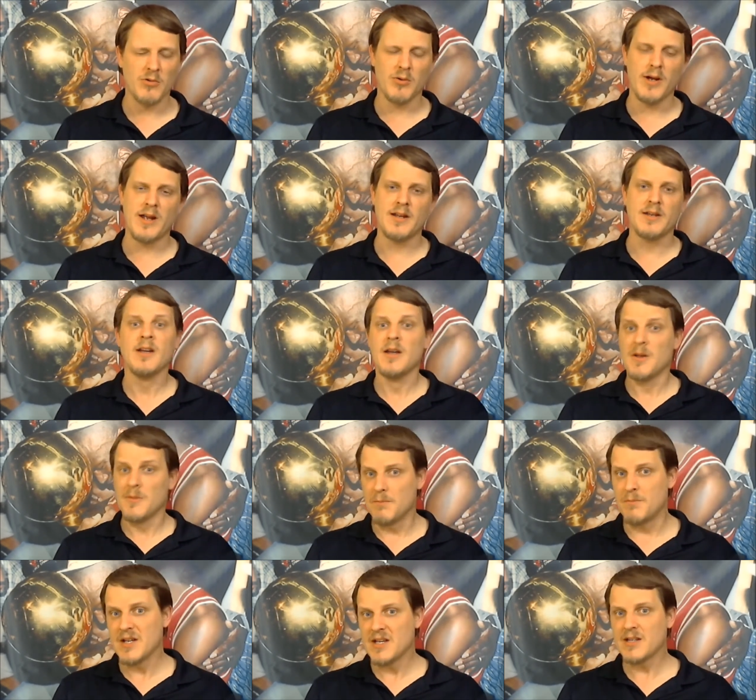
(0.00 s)
grade
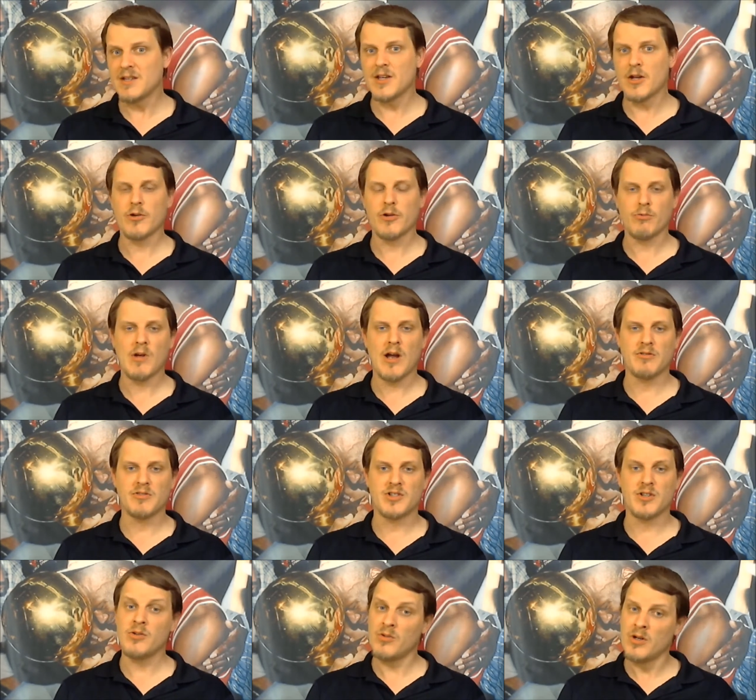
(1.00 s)
being there in round
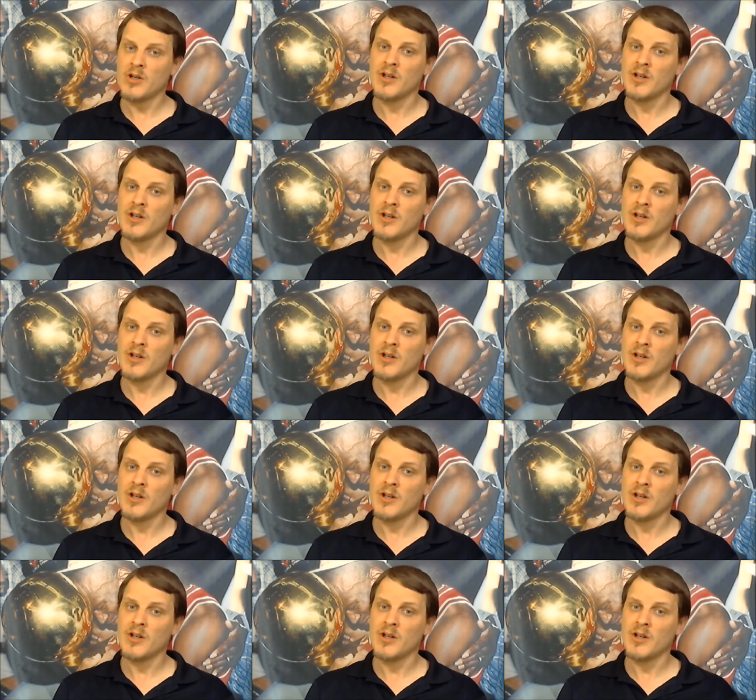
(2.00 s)
two